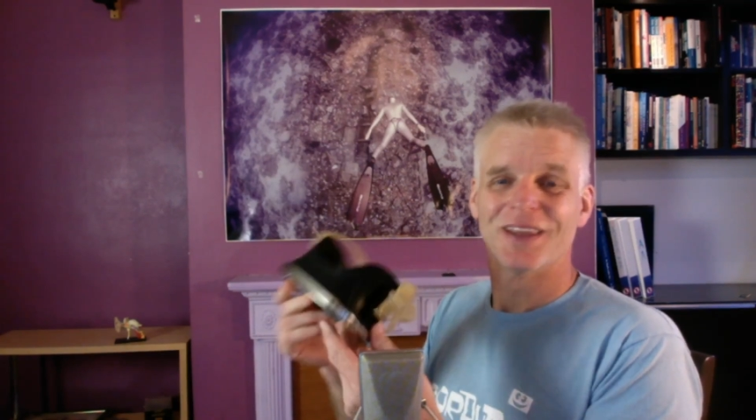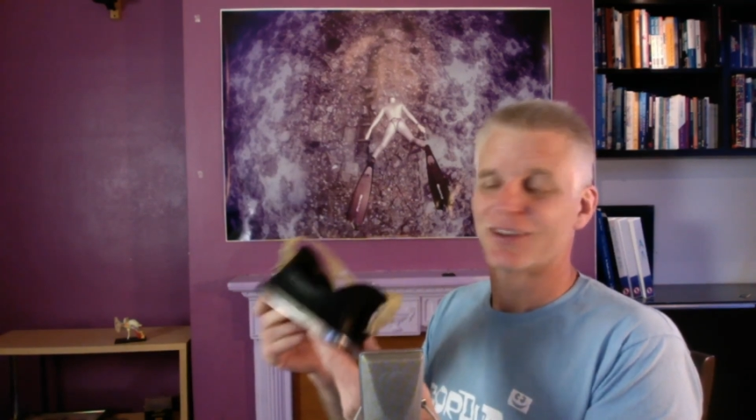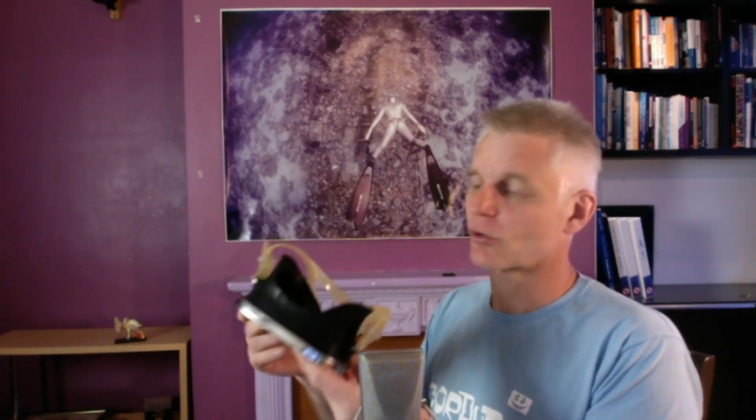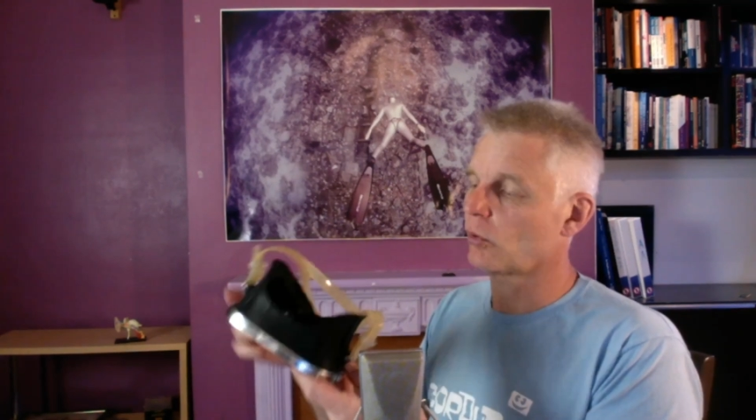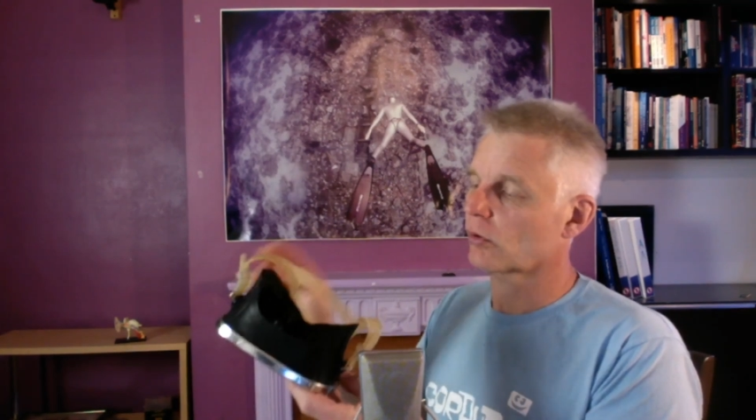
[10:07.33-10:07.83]

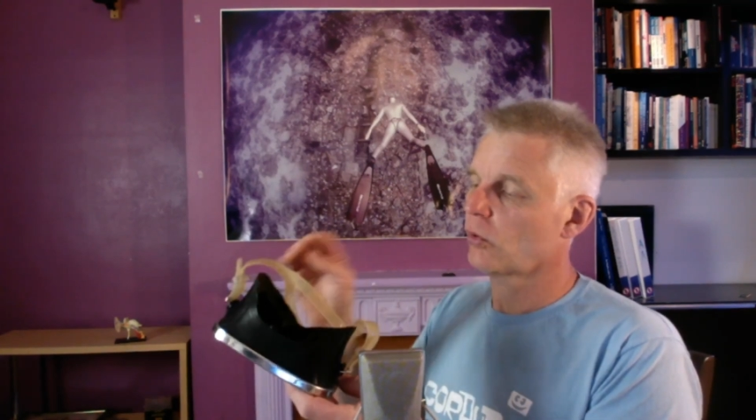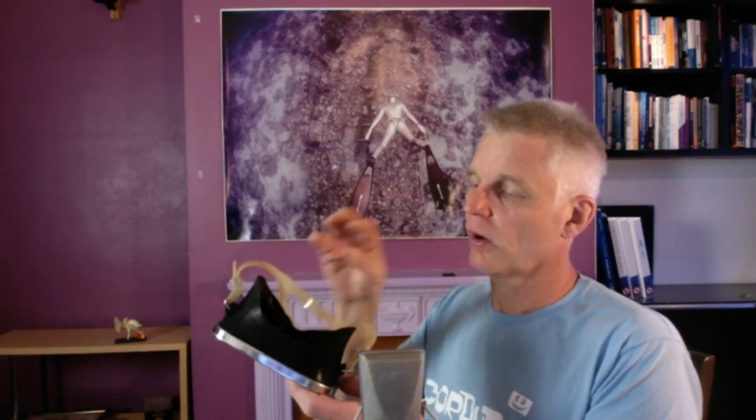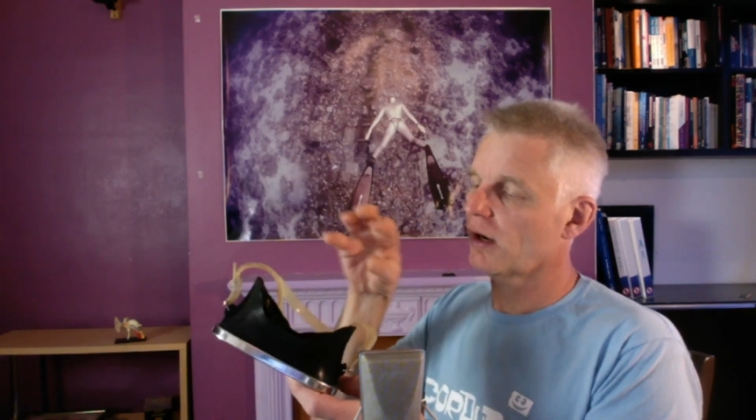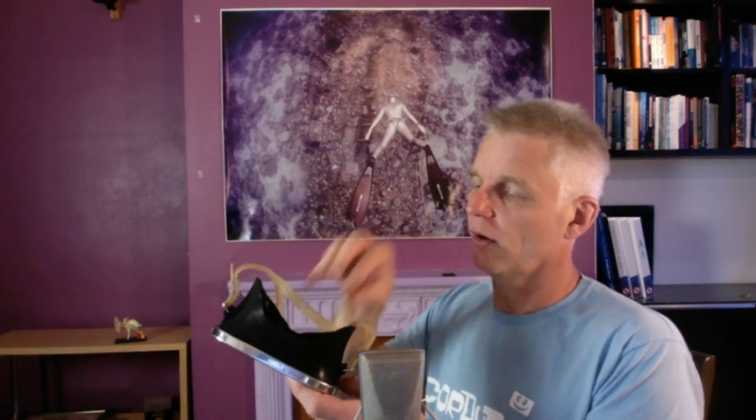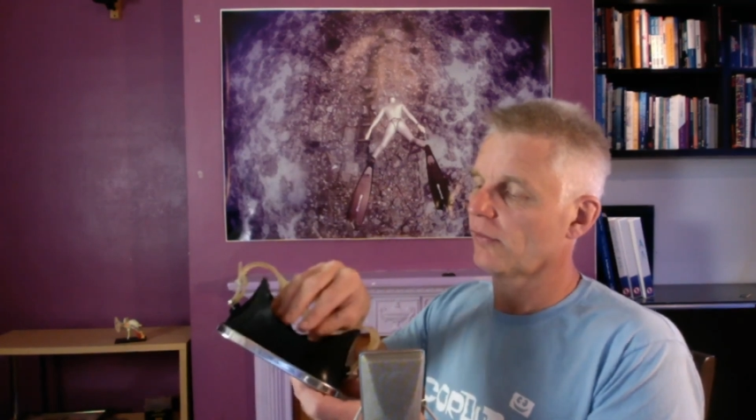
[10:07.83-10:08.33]
It's
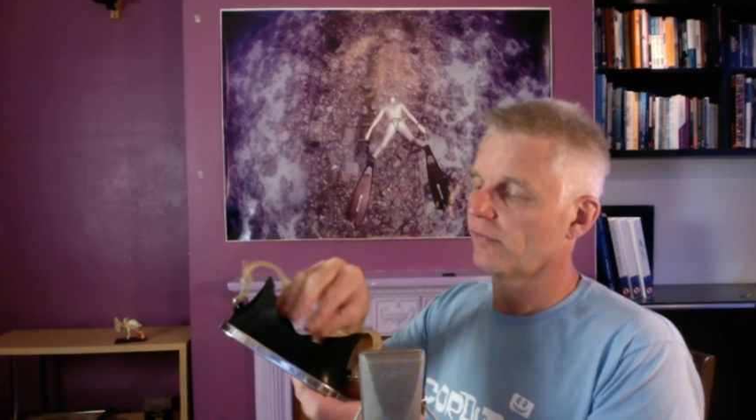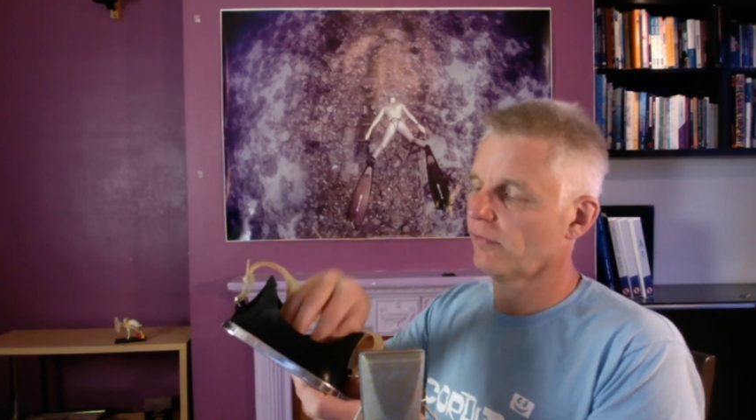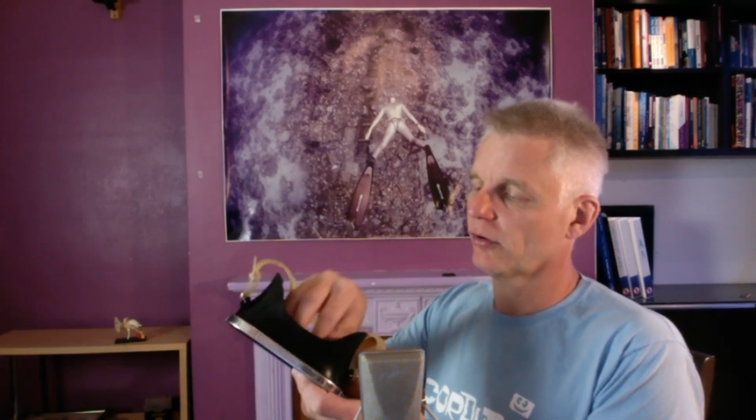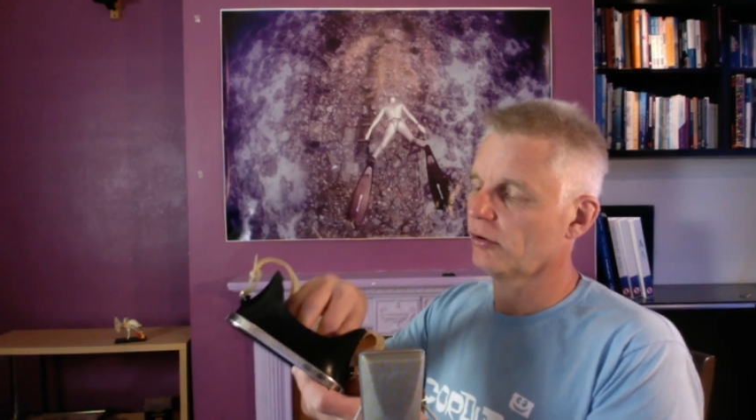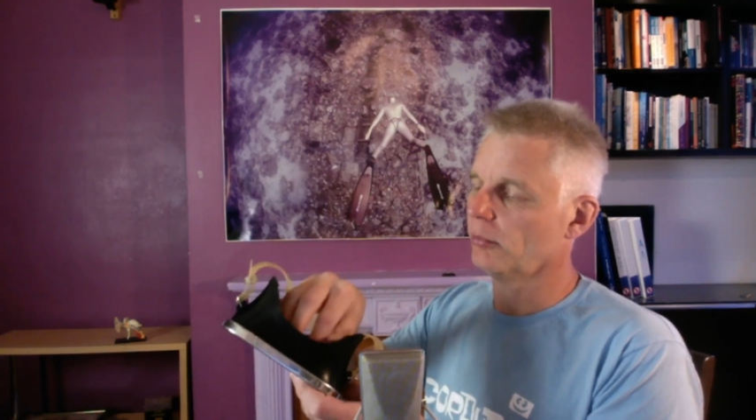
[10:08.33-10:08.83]
quite a lot of
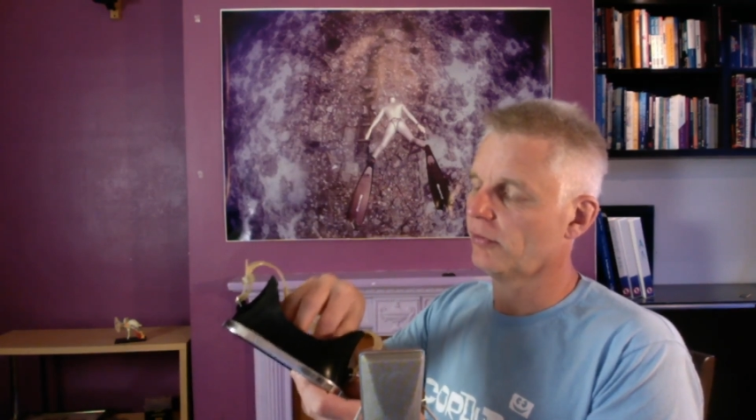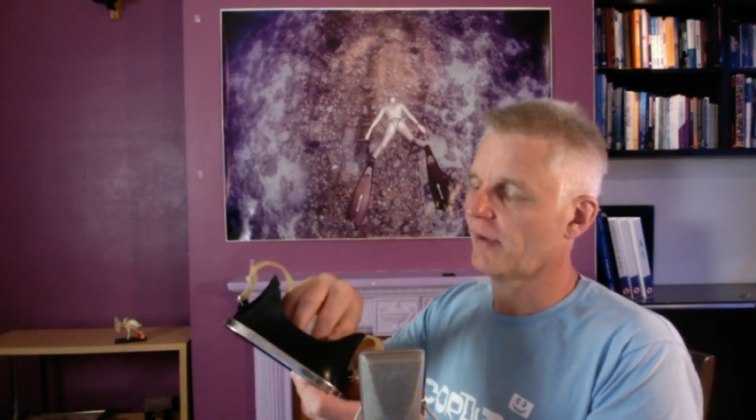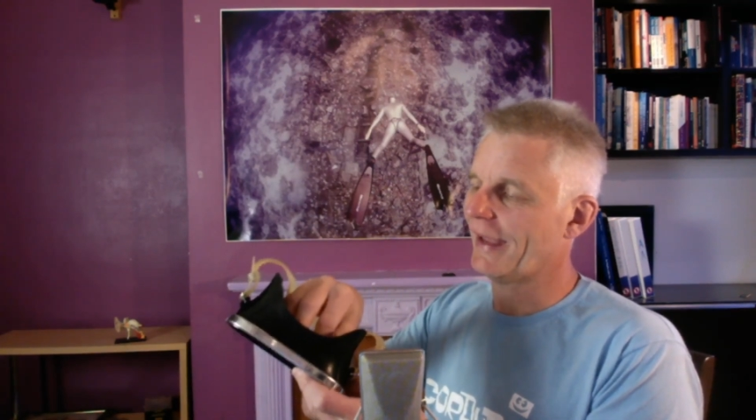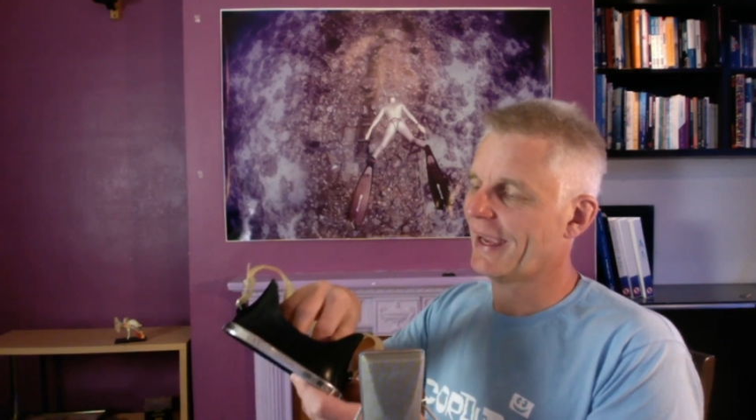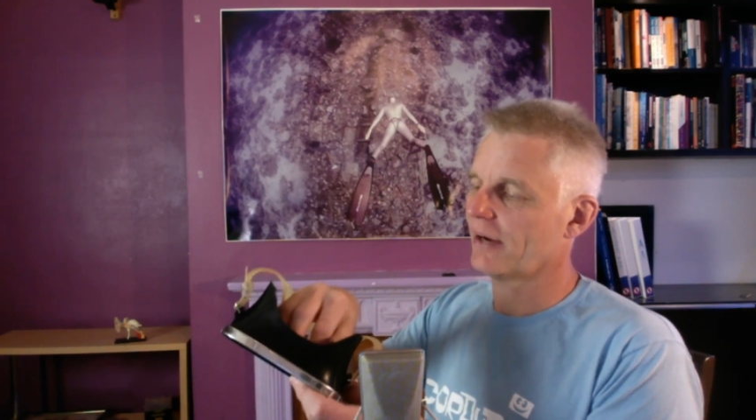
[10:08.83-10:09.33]
volume of
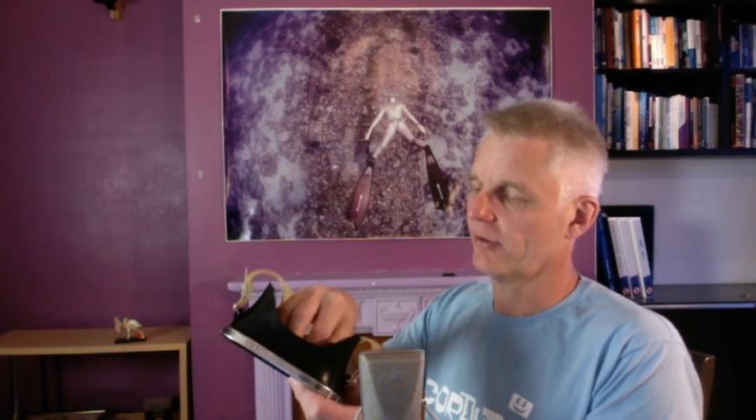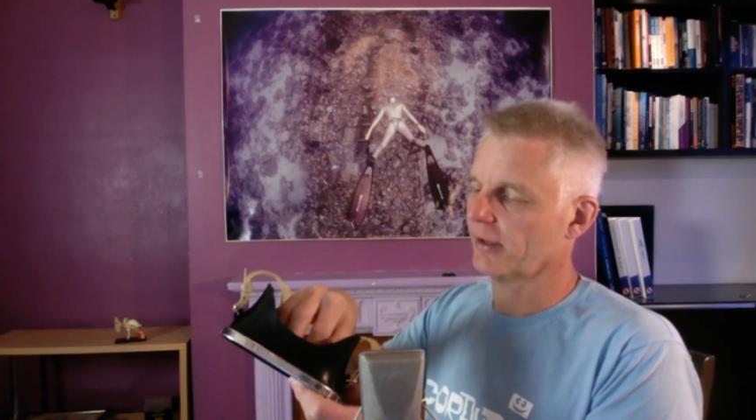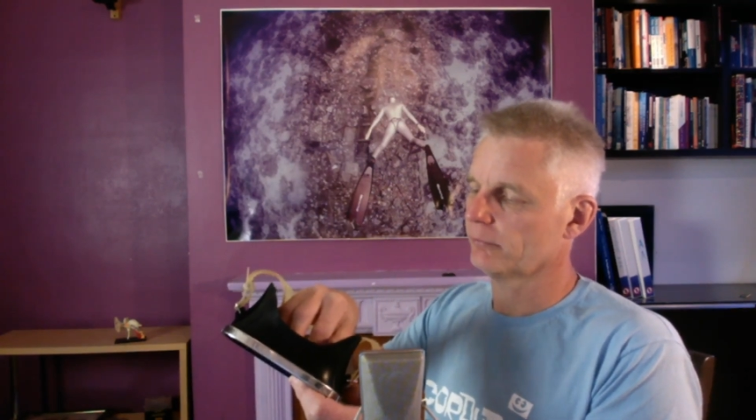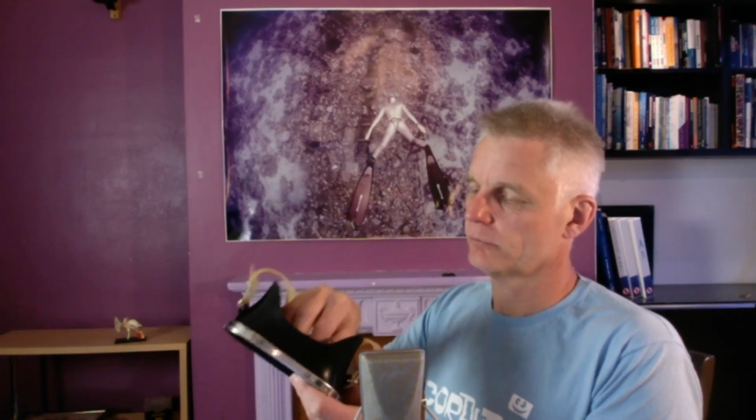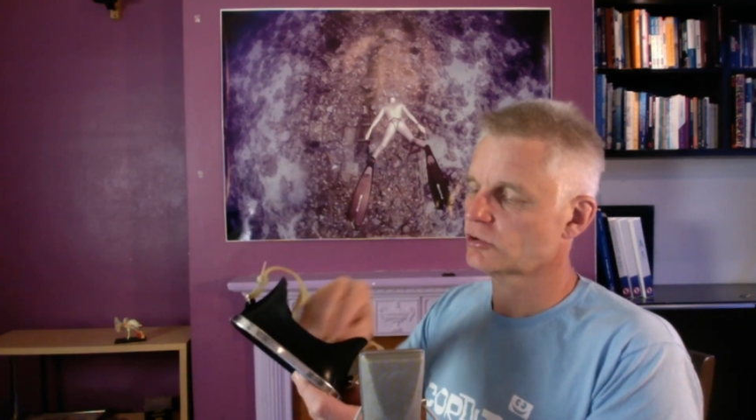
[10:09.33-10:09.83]
air in it.